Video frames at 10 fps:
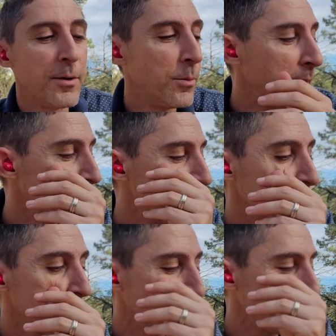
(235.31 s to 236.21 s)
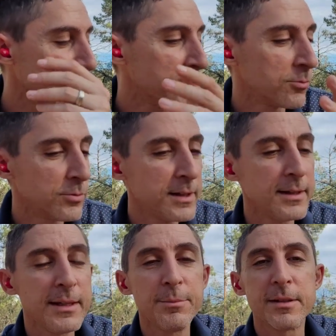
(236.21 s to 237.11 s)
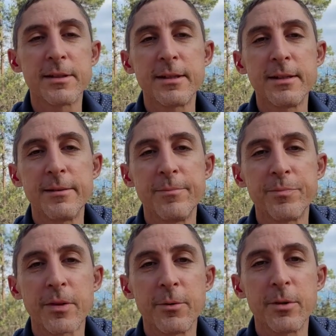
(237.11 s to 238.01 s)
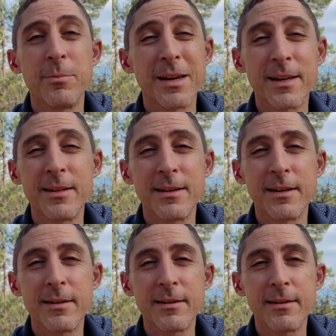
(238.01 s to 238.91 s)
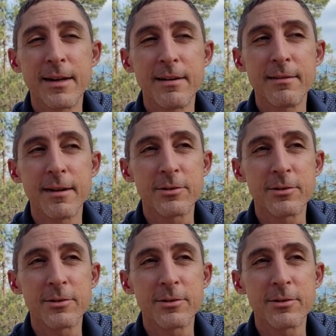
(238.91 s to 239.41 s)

One is we are really busy with making a